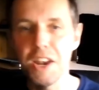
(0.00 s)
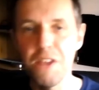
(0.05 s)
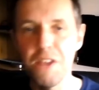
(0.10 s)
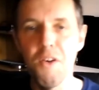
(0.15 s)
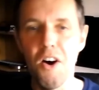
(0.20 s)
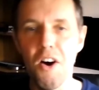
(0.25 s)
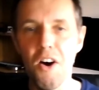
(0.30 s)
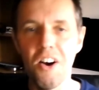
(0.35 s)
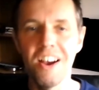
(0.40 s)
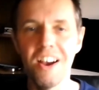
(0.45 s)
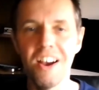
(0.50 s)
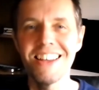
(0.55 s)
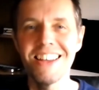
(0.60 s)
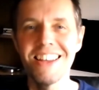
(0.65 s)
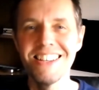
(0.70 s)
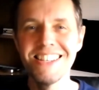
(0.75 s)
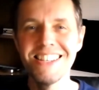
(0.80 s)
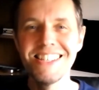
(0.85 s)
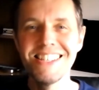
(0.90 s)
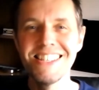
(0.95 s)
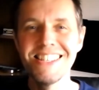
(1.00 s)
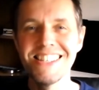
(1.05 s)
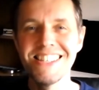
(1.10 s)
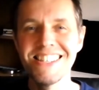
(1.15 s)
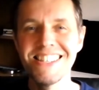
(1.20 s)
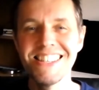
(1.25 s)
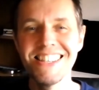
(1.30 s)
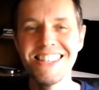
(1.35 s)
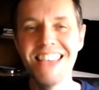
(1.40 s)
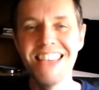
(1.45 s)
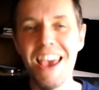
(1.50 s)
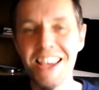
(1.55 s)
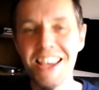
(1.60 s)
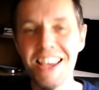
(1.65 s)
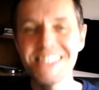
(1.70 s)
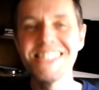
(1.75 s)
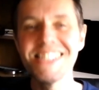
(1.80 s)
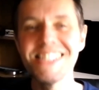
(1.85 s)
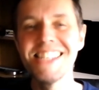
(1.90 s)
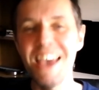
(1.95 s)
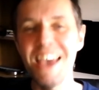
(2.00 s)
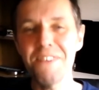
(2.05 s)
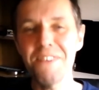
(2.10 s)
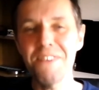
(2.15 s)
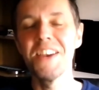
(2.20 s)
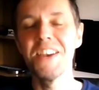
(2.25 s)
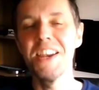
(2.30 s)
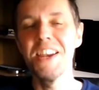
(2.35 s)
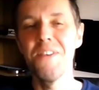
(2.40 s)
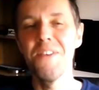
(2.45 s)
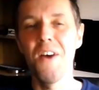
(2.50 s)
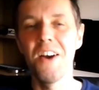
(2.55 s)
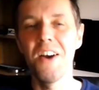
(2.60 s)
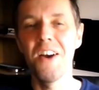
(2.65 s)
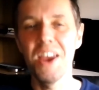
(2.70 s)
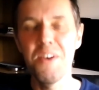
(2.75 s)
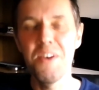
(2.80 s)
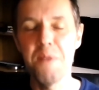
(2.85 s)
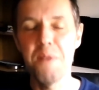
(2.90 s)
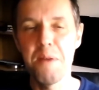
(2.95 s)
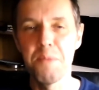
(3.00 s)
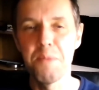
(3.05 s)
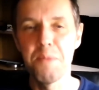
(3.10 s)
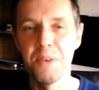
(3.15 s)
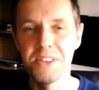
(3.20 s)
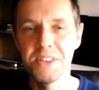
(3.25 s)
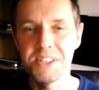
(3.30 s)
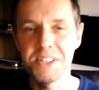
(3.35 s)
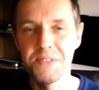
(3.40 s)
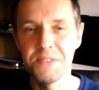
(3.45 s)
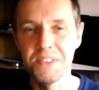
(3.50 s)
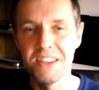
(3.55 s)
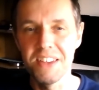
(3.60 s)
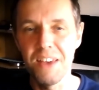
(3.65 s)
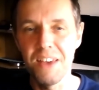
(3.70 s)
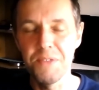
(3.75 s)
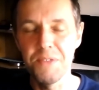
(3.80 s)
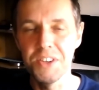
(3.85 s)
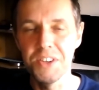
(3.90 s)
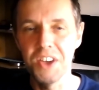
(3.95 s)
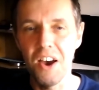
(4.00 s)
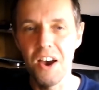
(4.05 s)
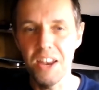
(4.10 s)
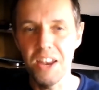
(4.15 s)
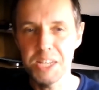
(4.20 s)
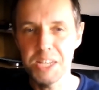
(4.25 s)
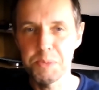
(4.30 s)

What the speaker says: wrong. It's definitely wrong in Remembrance of the Daleks.